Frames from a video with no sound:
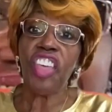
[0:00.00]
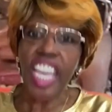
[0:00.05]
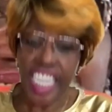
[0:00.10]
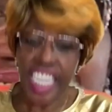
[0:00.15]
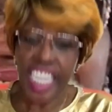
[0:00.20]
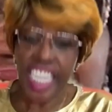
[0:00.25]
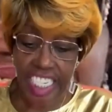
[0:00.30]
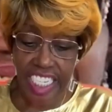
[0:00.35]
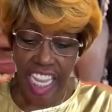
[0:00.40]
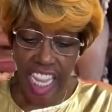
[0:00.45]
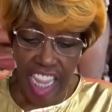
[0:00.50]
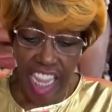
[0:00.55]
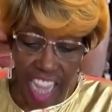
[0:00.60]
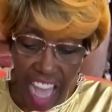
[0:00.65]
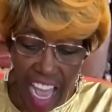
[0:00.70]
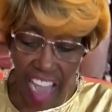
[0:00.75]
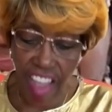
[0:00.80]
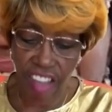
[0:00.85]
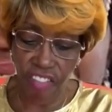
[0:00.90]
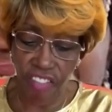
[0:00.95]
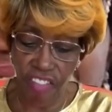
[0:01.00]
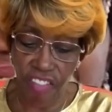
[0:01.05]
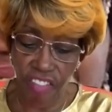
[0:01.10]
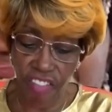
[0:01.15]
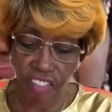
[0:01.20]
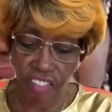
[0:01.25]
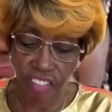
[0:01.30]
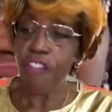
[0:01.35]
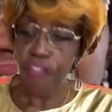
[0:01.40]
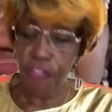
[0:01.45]
his life
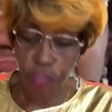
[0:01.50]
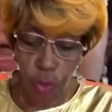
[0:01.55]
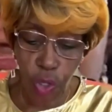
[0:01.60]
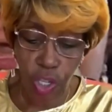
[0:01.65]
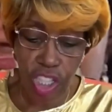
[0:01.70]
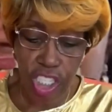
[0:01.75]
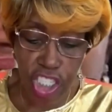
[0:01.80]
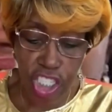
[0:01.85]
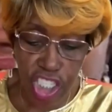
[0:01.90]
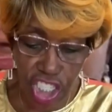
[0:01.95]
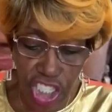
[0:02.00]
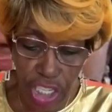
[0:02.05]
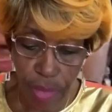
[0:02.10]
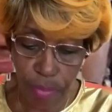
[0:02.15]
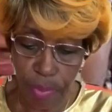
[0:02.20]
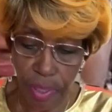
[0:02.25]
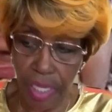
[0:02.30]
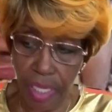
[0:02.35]
for the sheep.